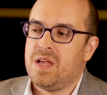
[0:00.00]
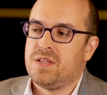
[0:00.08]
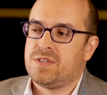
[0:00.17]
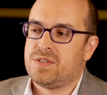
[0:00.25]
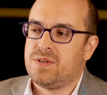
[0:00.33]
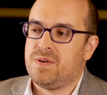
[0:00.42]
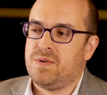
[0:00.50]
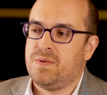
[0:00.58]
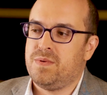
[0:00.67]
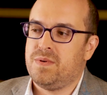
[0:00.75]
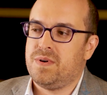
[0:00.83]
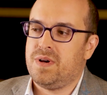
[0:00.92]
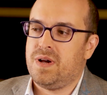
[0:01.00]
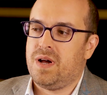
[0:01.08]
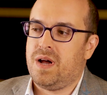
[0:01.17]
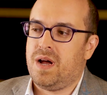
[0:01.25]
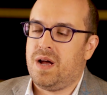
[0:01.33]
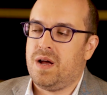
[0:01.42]
So,
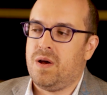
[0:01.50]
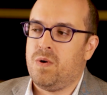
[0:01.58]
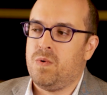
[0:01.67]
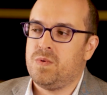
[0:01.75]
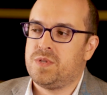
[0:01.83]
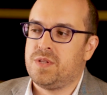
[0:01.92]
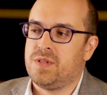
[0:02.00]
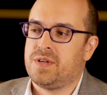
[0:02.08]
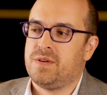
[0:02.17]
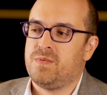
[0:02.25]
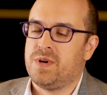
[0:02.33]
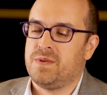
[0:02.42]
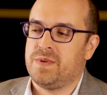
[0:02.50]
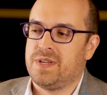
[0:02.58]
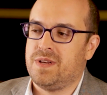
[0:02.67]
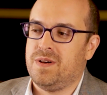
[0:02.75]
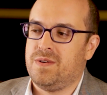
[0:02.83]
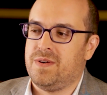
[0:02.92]
to look at where we
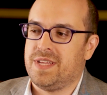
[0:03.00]
go,